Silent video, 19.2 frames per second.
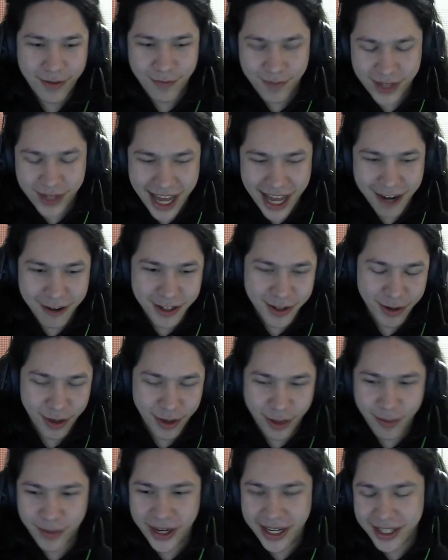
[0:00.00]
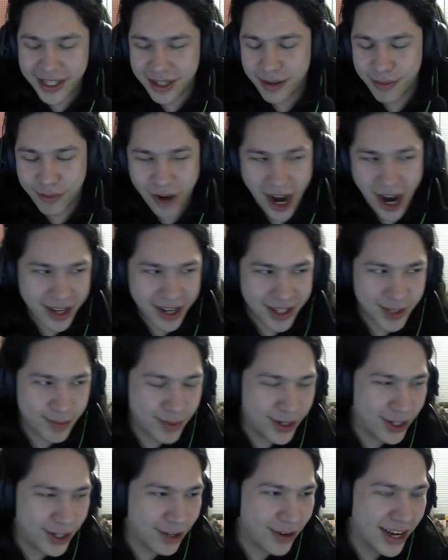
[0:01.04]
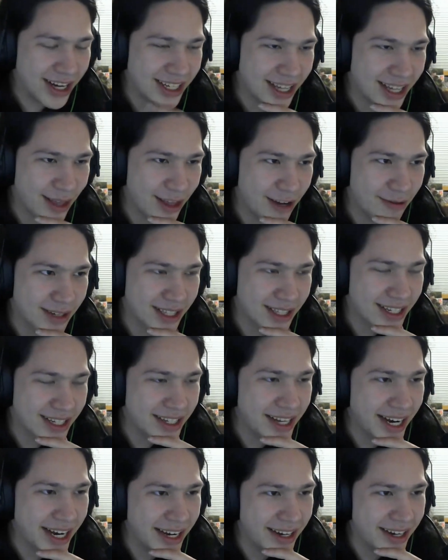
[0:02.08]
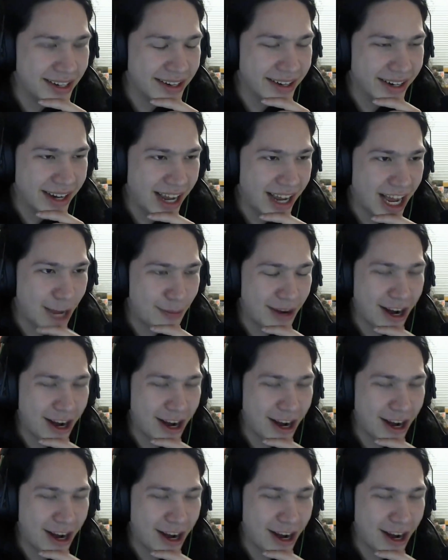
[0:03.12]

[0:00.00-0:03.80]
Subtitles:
Saturn's are the biggest and brightest, but Uranus, I think, was the second. And on,